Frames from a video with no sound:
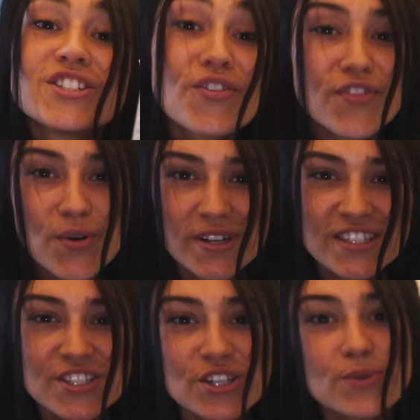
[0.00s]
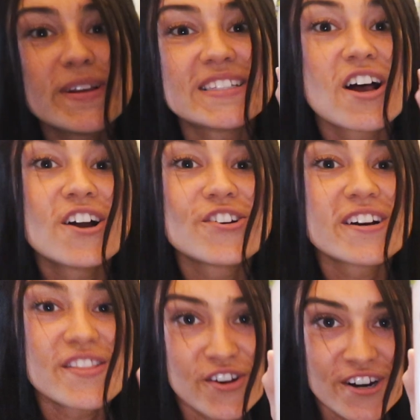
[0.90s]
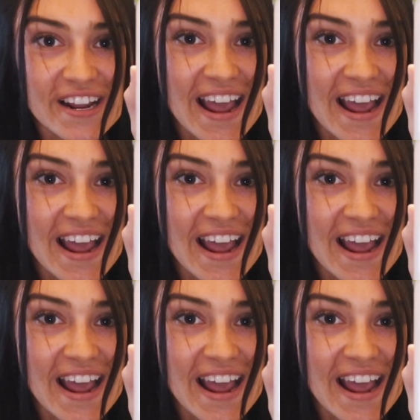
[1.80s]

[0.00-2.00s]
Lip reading: So for one scoop, it's 130